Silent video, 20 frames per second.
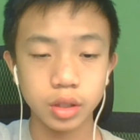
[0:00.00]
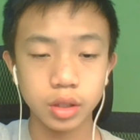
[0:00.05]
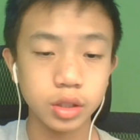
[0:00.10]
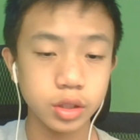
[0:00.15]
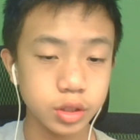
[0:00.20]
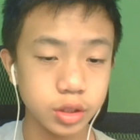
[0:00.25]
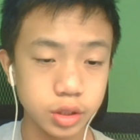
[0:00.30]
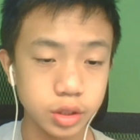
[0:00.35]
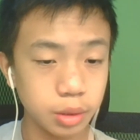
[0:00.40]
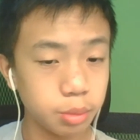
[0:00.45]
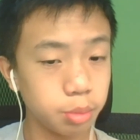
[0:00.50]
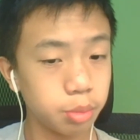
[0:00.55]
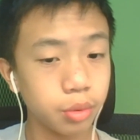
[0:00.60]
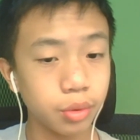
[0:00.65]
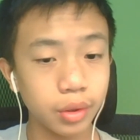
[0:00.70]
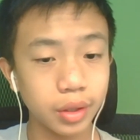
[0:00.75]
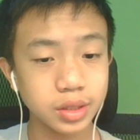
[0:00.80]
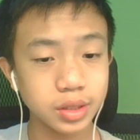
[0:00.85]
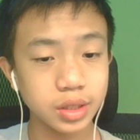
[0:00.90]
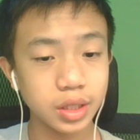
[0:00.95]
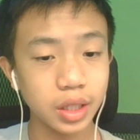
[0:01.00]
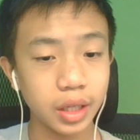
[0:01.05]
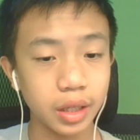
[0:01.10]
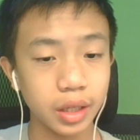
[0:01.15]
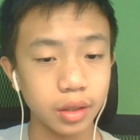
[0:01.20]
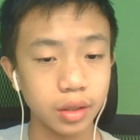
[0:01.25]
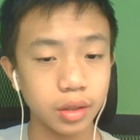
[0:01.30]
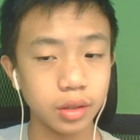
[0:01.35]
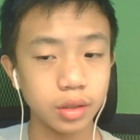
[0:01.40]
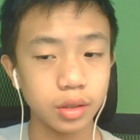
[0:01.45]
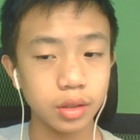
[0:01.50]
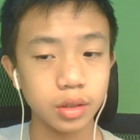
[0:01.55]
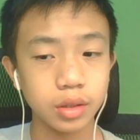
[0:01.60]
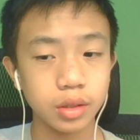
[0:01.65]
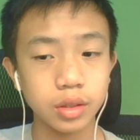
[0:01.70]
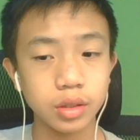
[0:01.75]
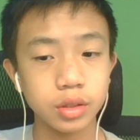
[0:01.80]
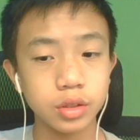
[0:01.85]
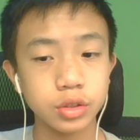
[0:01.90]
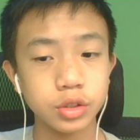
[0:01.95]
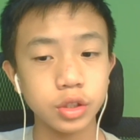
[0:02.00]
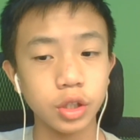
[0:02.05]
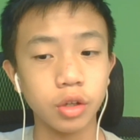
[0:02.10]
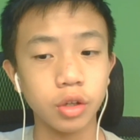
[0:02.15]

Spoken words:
simple as that. So,